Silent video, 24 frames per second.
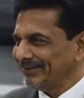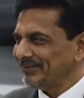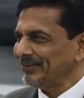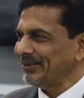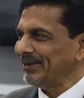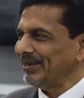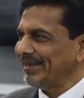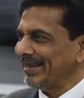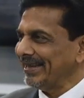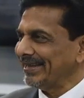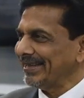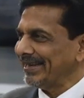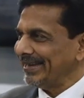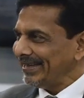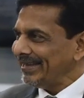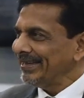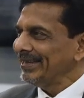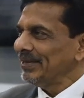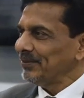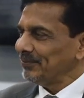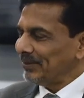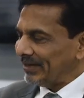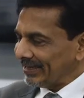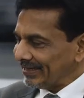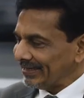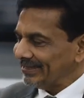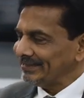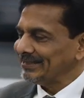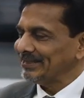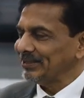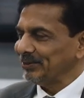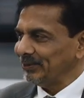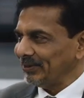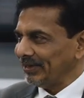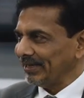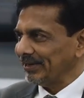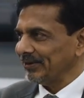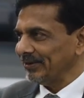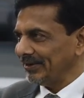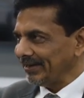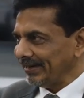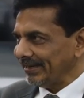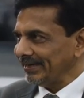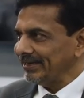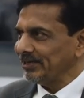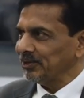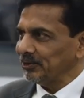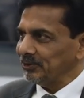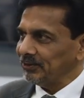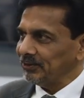Fully agree. But yes, you're right.